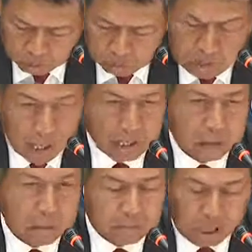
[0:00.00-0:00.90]
to
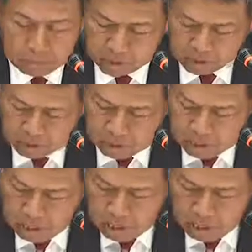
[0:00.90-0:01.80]
by the Prime Minister.
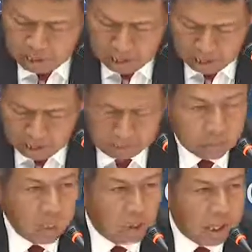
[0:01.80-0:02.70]
Um,
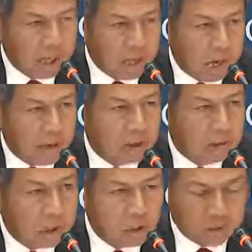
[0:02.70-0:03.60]
looking at the
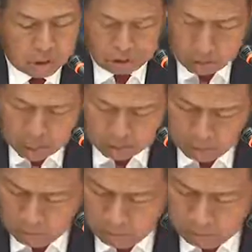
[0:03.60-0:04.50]
current security
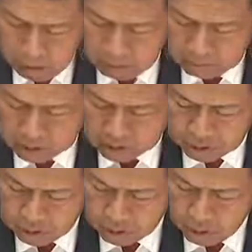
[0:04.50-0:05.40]
scenario,
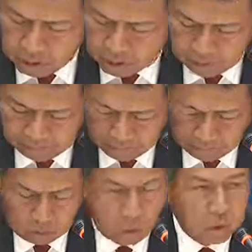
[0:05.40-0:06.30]
Malaysia and US have
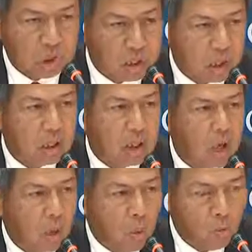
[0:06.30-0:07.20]
closely
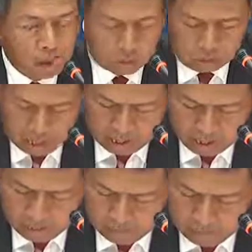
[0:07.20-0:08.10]
work
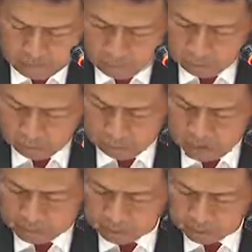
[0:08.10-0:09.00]
together to
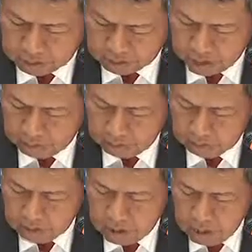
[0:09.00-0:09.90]
fight this threat
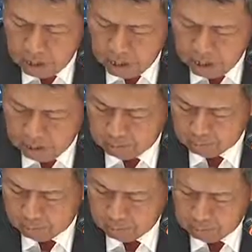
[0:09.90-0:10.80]

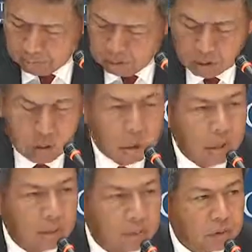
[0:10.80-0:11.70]
um,
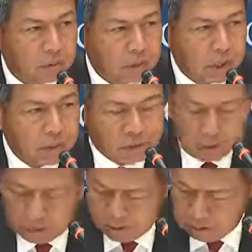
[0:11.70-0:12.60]
um, since